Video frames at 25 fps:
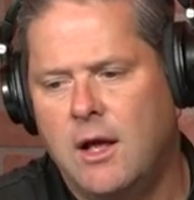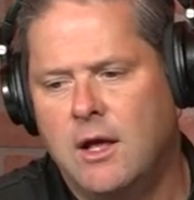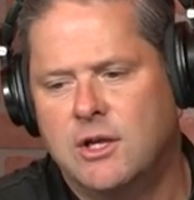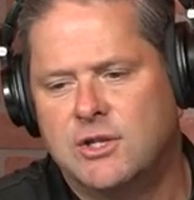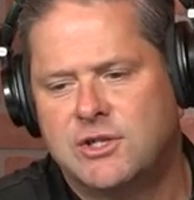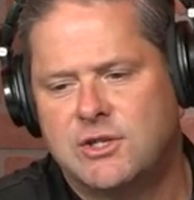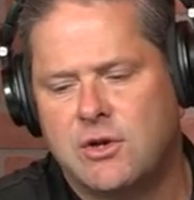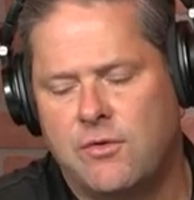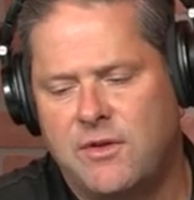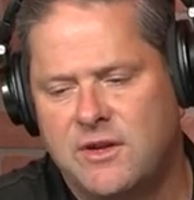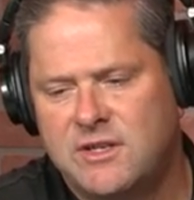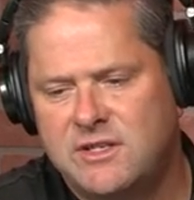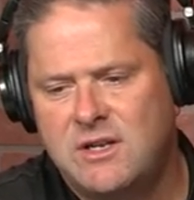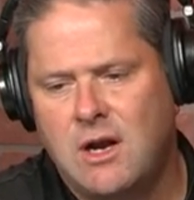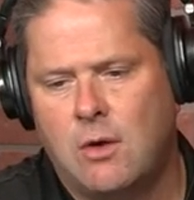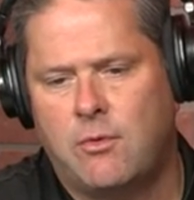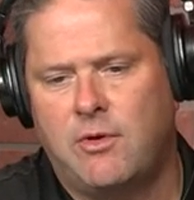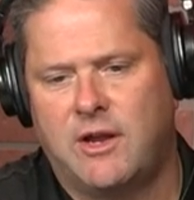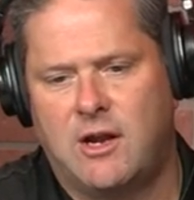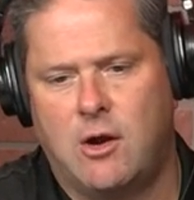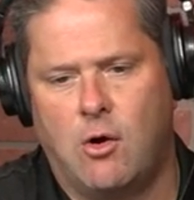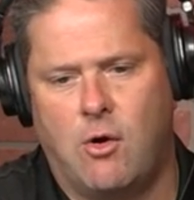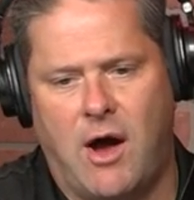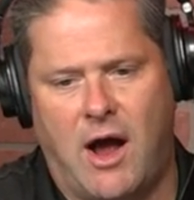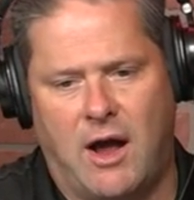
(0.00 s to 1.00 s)
So this is not
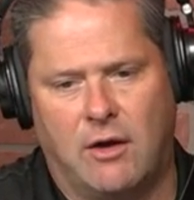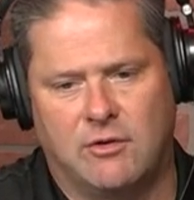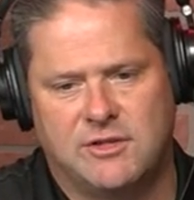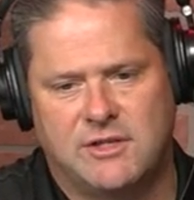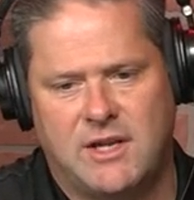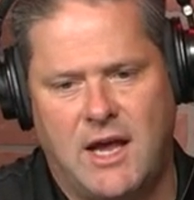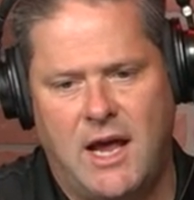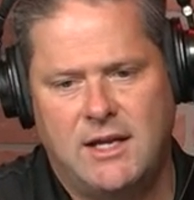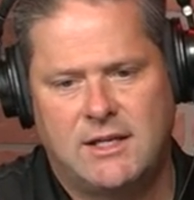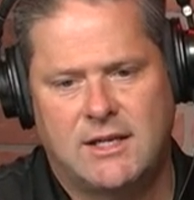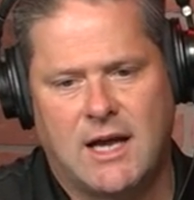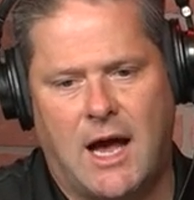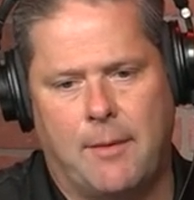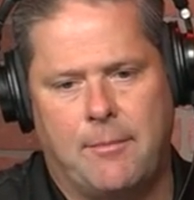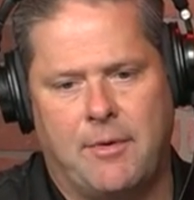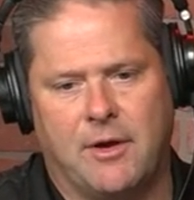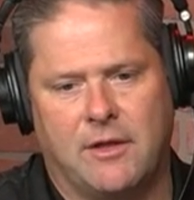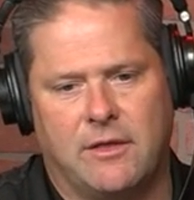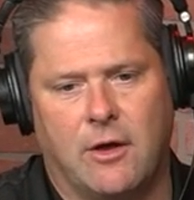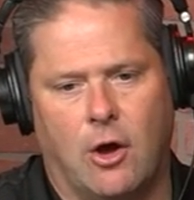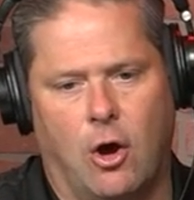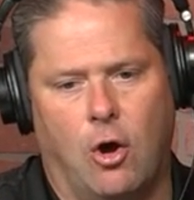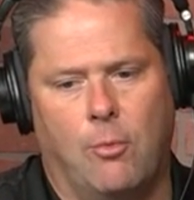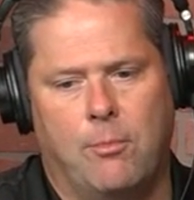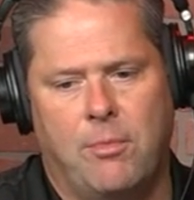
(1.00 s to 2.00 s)
really an Ohio State topic,
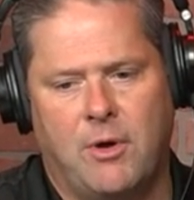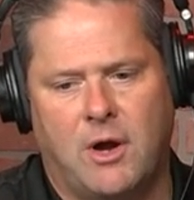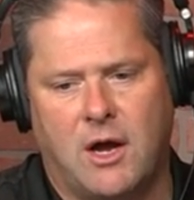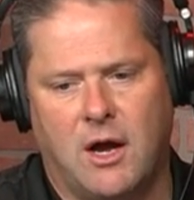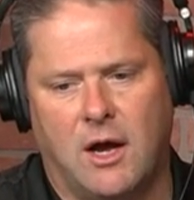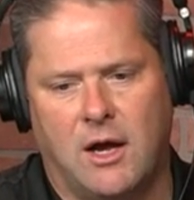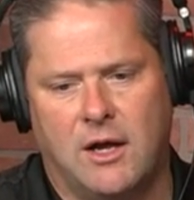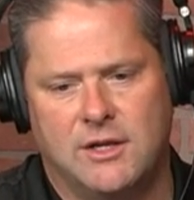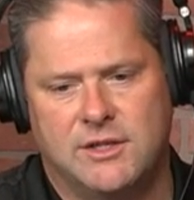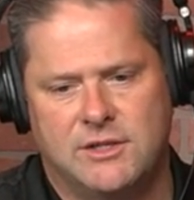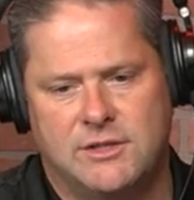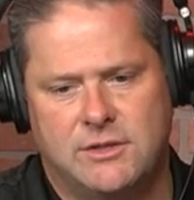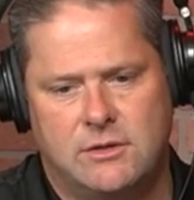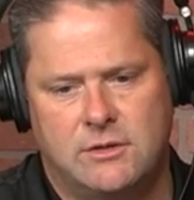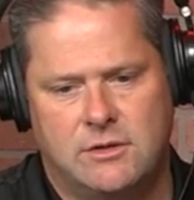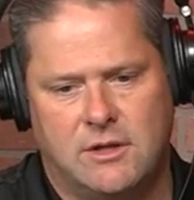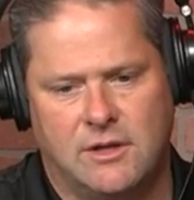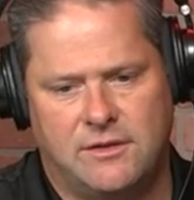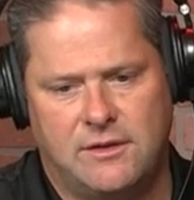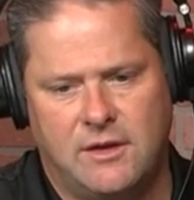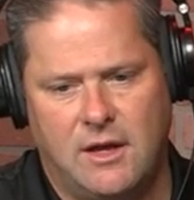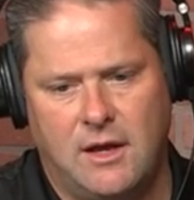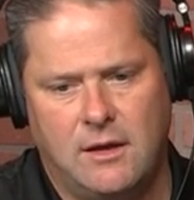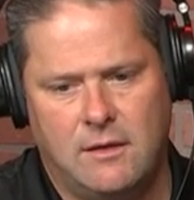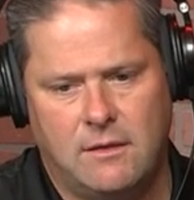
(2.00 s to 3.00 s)
though, because the
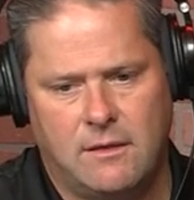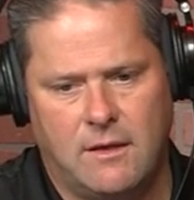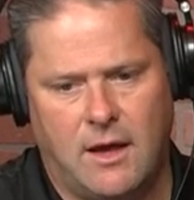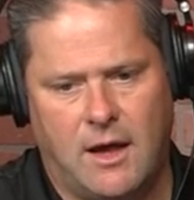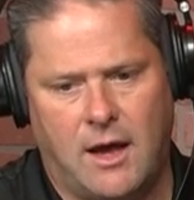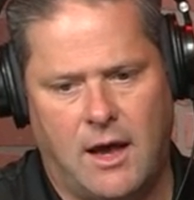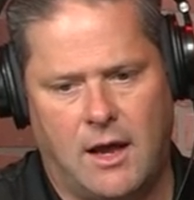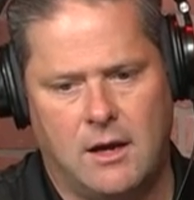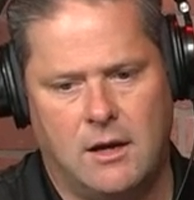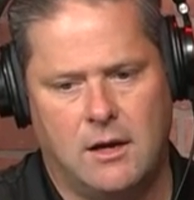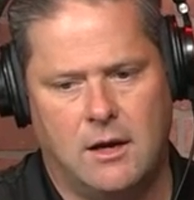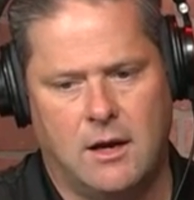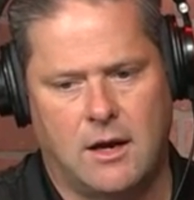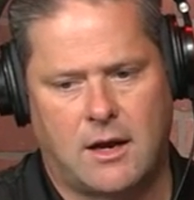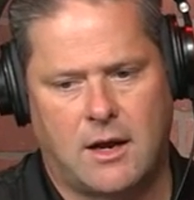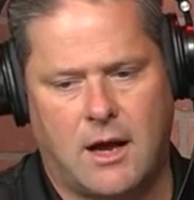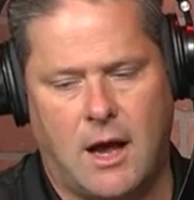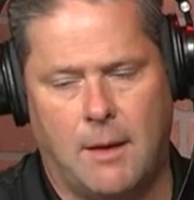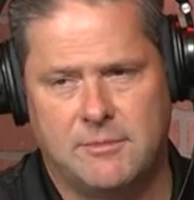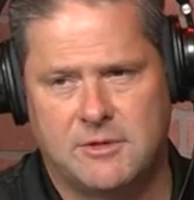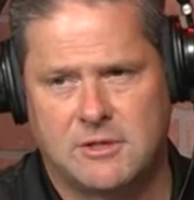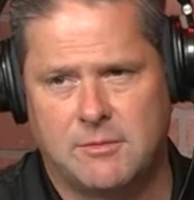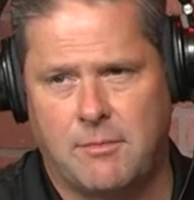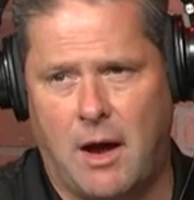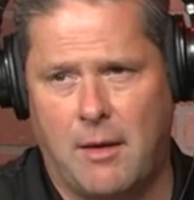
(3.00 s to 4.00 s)
thing that
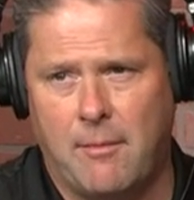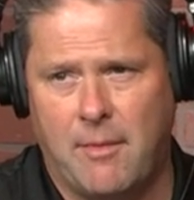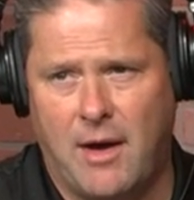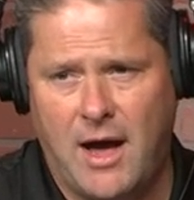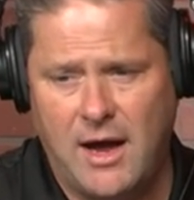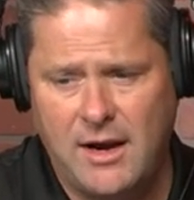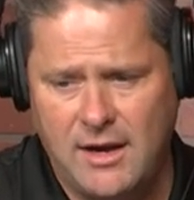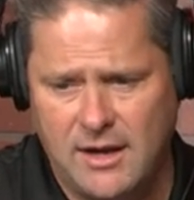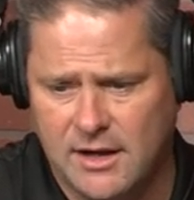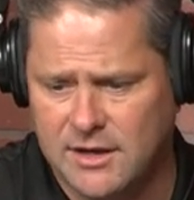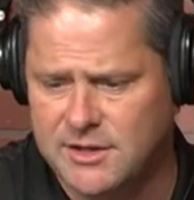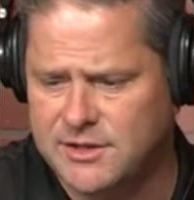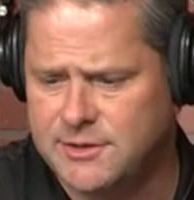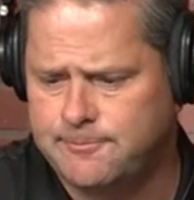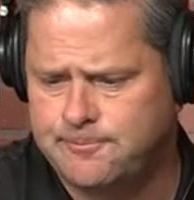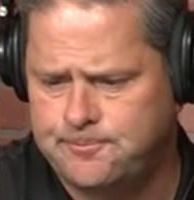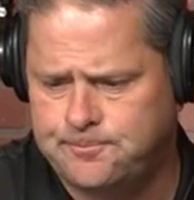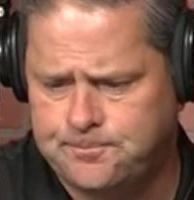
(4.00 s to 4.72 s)
comes to my mind is